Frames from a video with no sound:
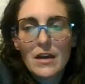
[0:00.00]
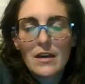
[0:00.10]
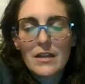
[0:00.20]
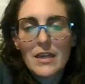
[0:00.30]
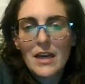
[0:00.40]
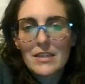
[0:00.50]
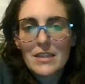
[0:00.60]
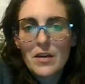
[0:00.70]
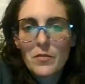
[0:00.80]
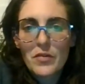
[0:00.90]
He has a
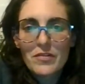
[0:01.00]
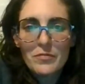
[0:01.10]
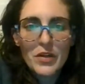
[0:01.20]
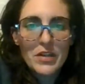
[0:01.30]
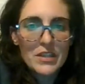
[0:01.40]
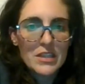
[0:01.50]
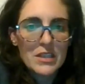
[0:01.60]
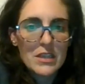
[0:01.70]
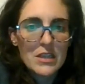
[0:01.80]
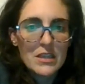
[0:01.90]
number of books.
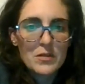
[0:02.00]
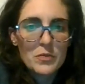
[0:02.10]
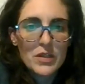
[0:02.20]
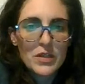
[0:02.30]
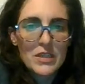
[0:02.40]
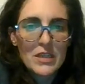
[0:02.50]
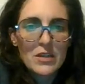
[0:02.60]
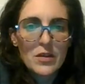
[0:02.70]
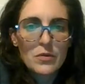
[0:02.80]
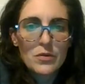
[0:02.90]
He's printed
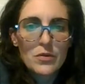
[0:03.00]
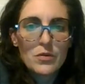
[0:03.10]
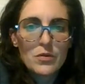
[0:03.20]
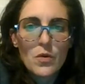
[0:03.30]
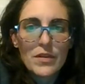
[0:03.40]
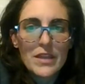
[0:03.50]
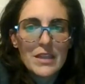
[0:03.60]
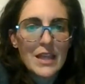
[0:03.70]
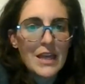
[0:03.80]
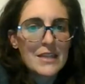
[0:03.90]
through North
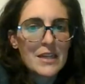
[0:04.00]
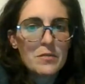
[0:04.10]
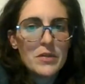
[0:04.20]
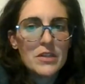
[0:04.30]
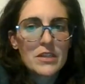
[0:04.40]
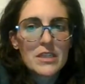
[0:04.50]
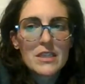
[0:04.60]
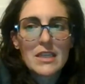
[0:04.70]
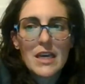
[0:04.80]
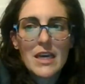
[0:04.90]
Atlantic Books,
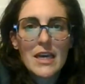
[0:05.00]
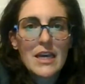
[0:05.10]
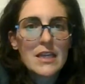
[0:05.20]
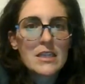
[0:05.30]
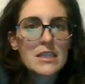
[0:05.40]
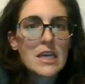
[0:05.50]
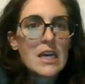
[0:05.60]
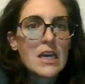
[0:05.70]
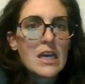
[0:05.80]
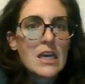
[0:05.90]
and
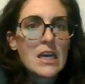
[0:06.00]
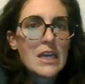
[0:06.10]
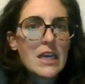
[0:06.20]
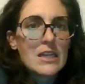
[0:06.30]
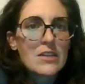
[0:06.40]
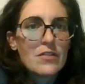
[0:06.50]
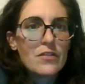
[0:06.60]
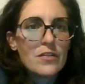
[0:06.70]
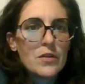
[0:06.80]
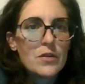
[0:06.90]
he has a
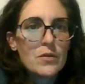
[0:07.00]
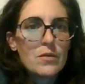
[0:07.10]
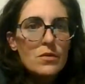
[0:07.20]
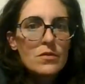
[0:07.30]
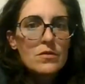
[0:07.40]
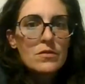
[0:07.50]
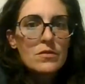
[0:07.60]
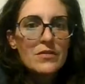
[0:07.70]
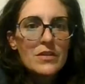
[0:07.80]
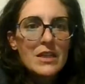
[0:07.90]
few
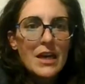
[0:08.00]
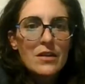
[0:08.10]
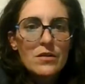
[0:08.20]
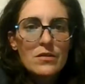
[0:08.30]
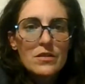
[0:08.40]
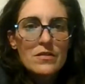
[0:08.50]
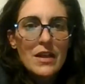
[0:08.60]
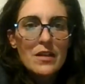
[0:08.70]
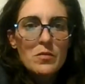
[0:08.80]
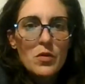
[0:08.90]
different titles
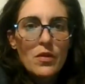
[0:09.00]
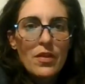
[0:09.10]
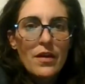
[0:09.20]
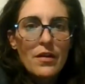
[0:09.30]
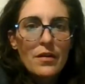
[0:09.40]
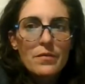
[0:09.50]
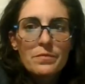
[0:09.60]
available there.